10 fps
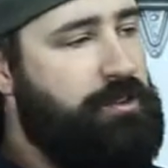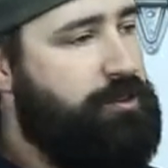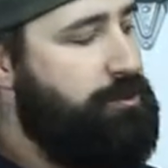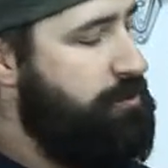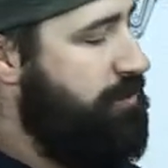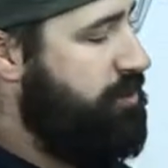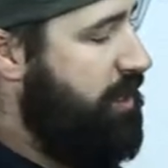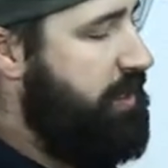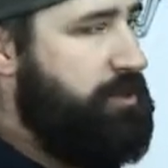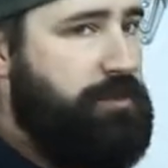to
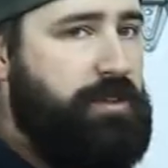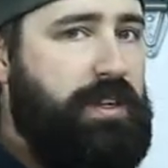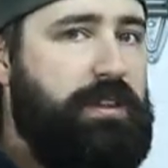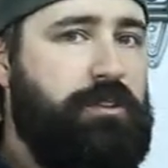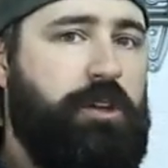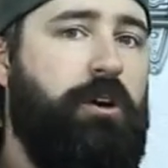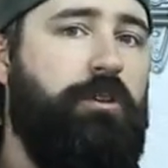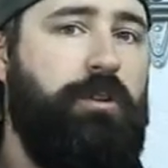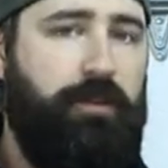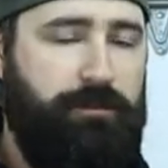changes in the
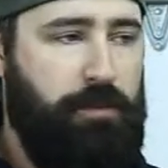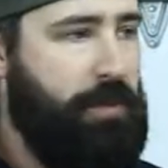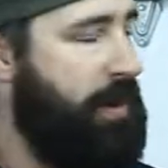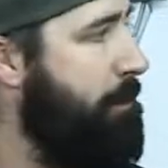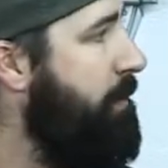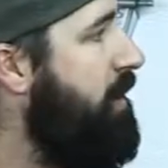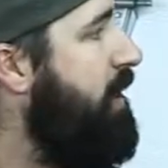tone of the pump